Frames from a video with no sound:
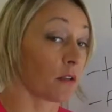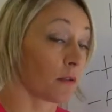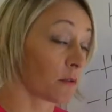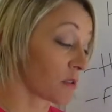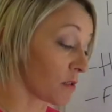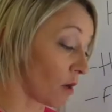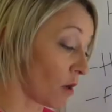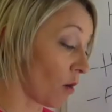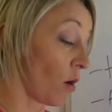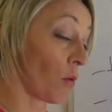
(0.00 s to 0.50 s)

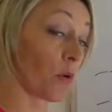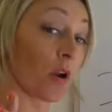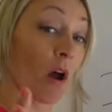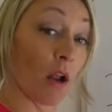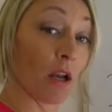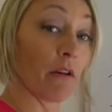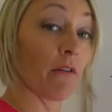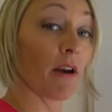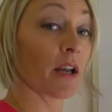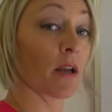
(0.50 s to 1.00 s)
So I would
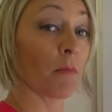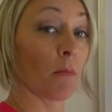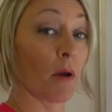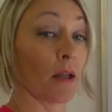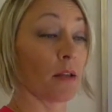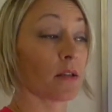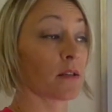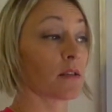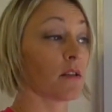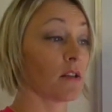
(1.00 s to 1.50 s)
highly
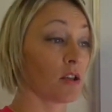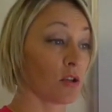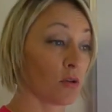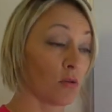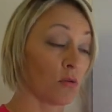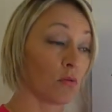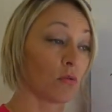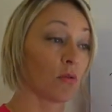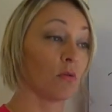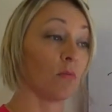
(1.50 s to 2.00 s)
recommend that
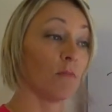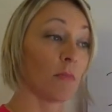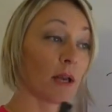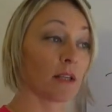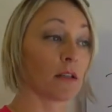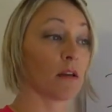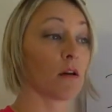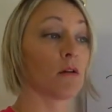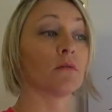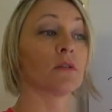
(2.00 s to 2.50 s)
you
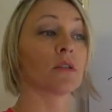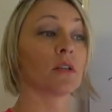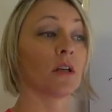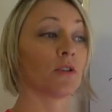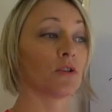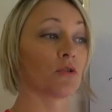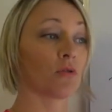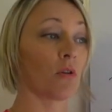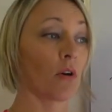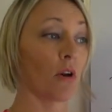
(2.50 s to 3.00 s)
make notes and
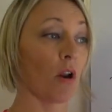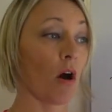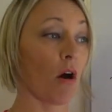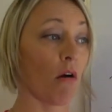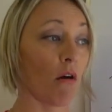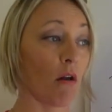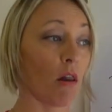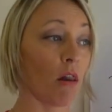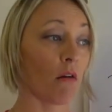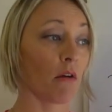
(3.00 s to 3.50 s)
try and
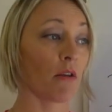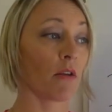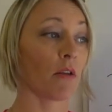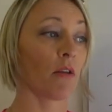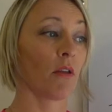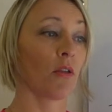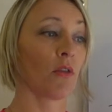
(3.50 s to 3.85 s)
highlight